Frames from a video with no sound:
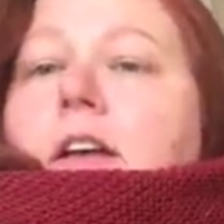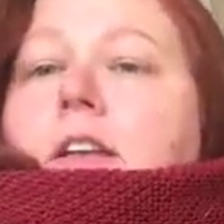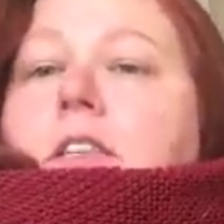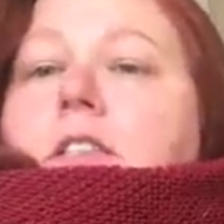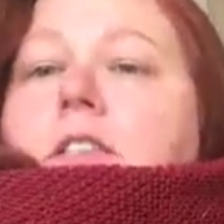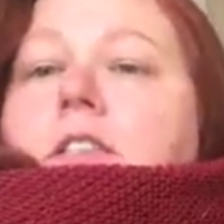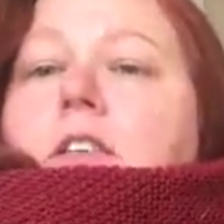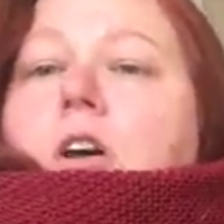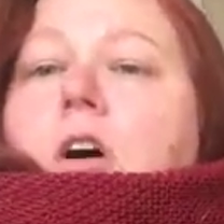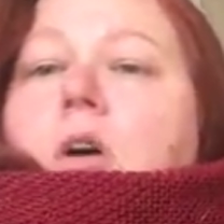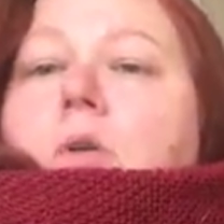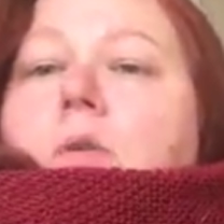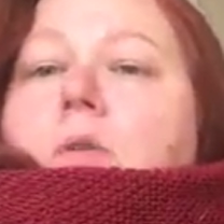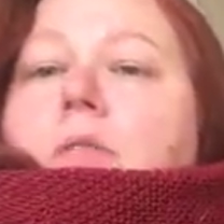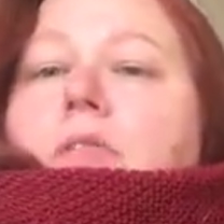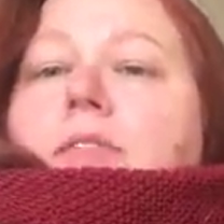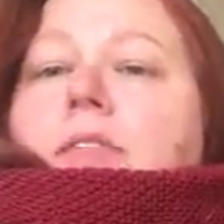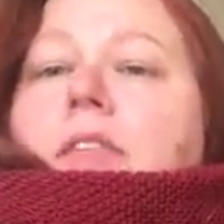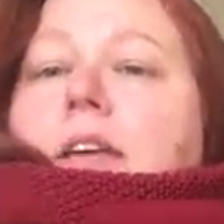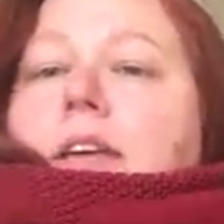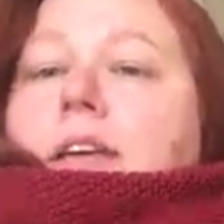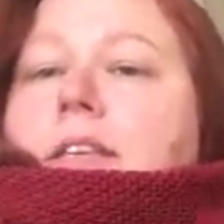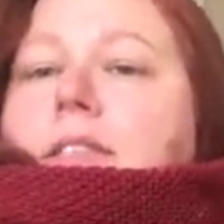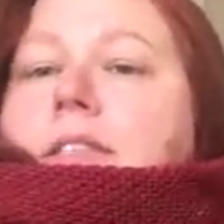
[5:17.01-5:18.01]
So
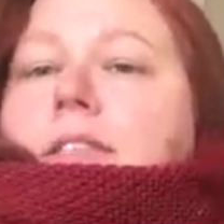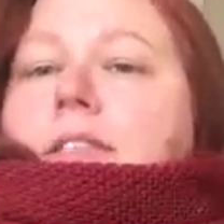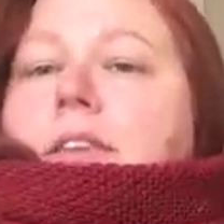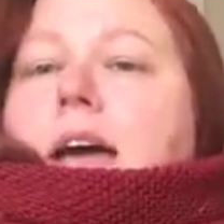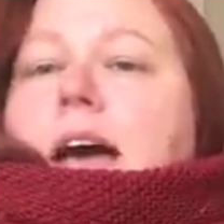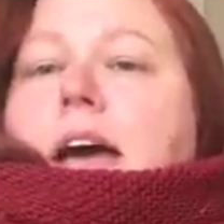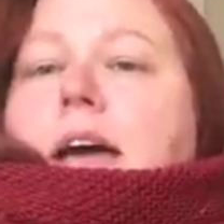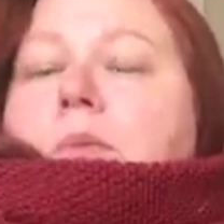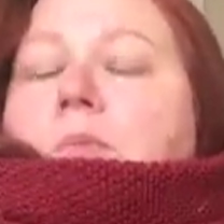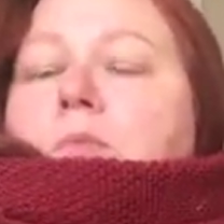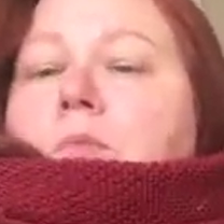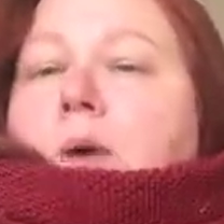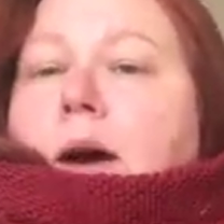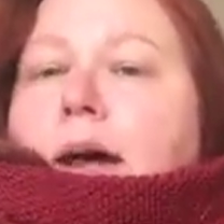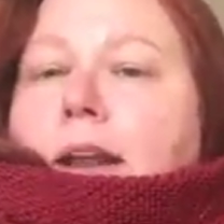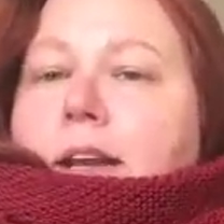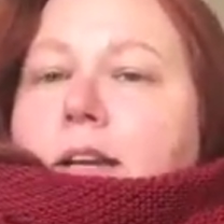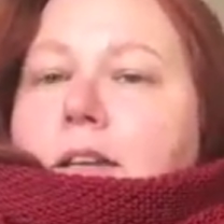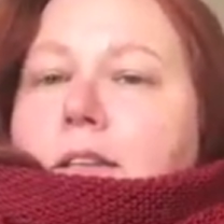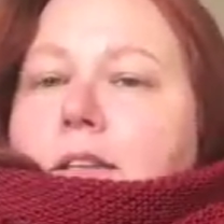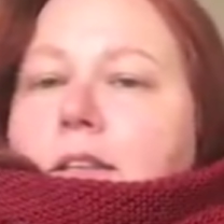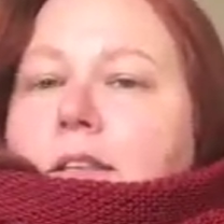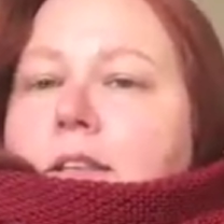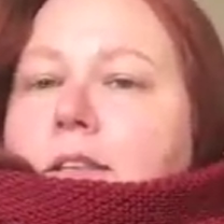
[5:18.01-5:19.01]
this, I
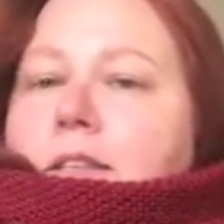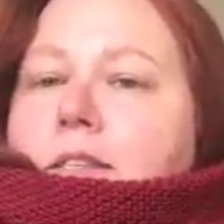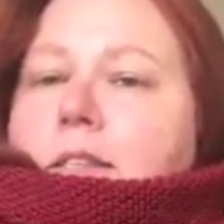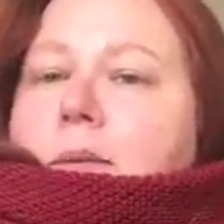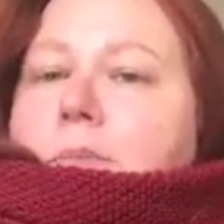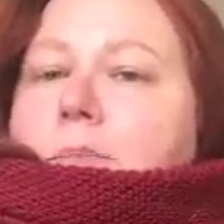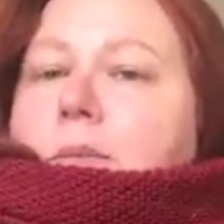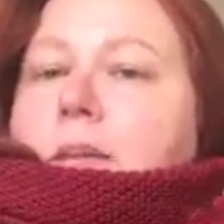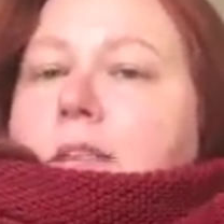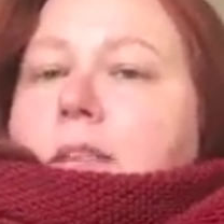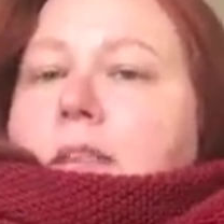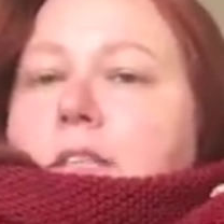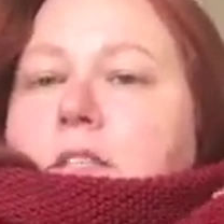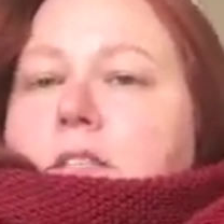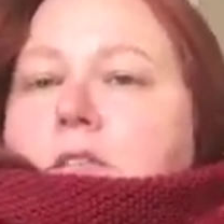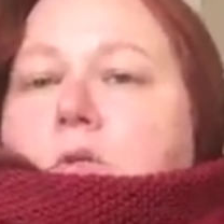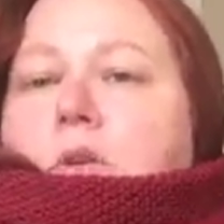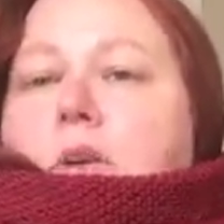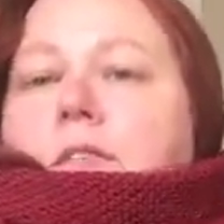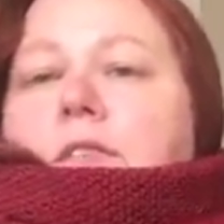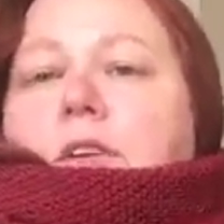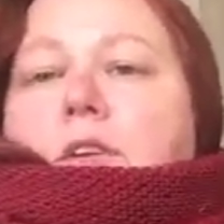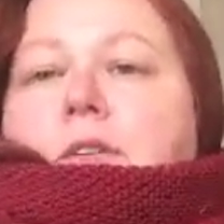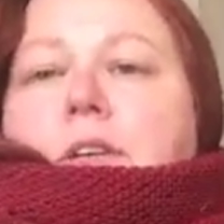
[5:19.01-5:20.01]
wanted something that's
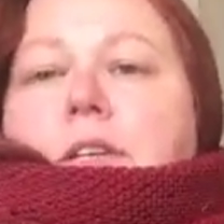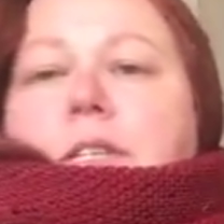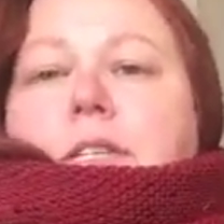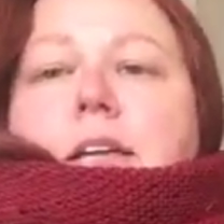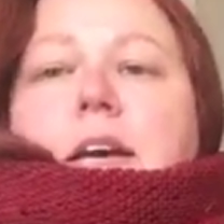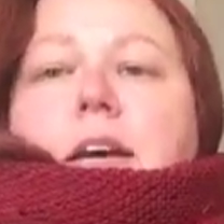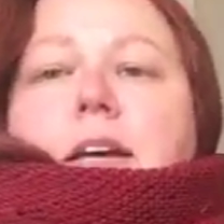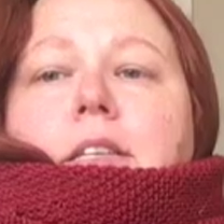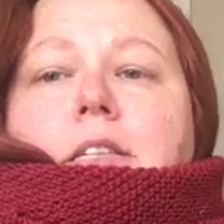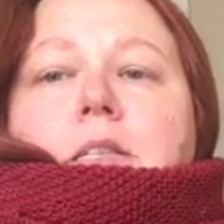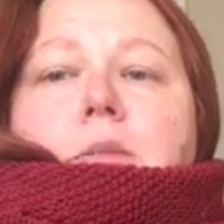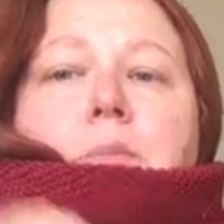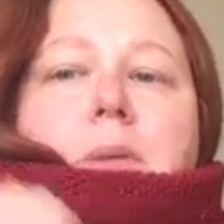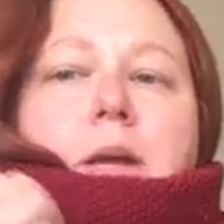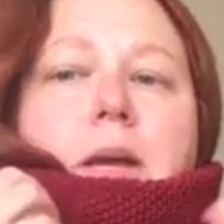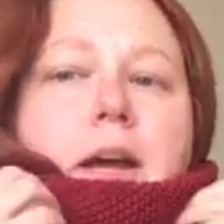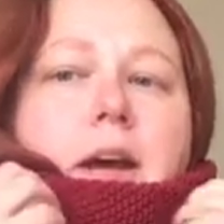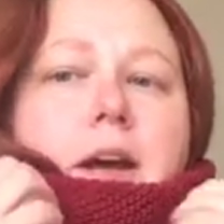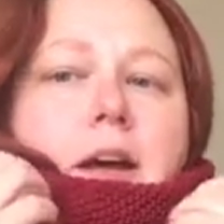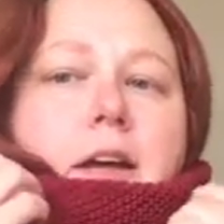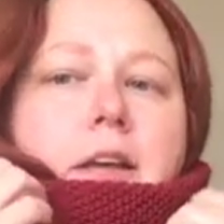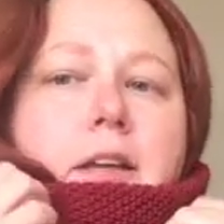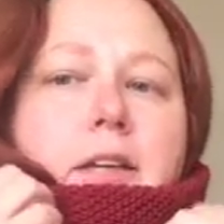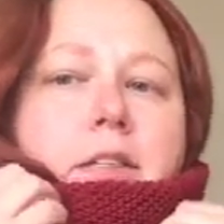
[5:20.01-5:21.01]
sort of unisex
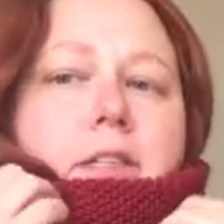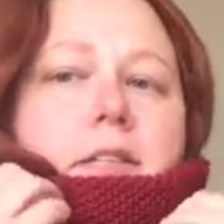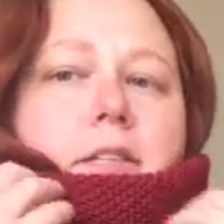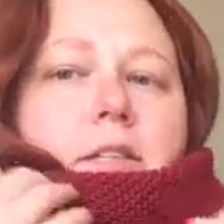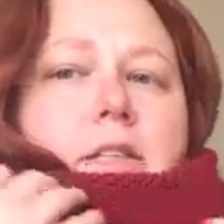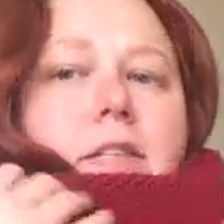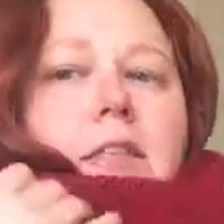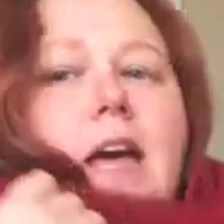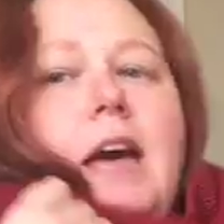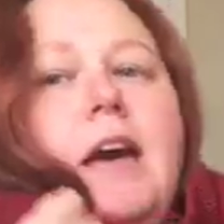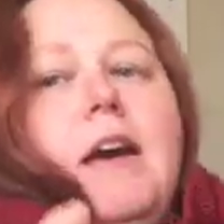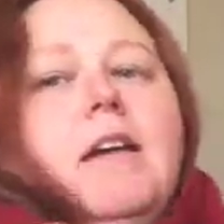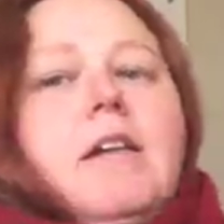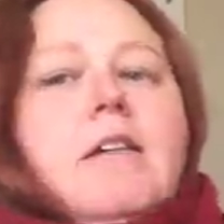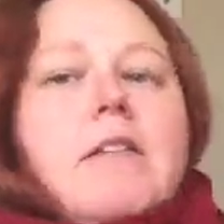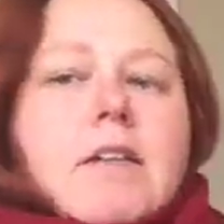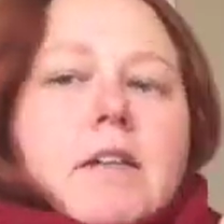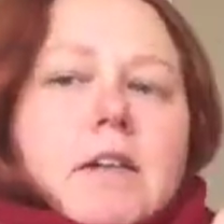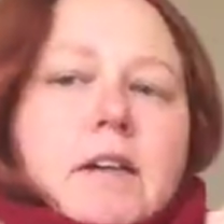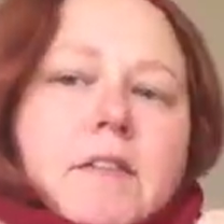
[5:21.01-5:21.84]
because that